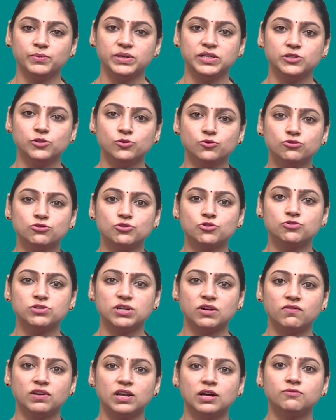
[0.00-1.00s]
be used to
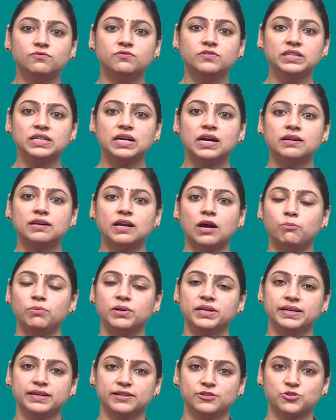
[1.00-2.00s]
develop VR
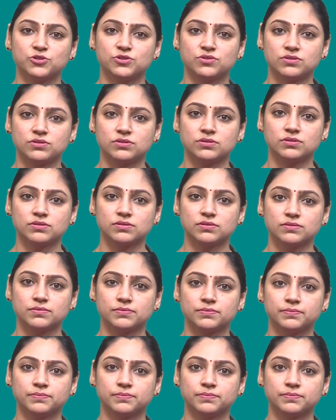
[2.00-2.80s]
applications.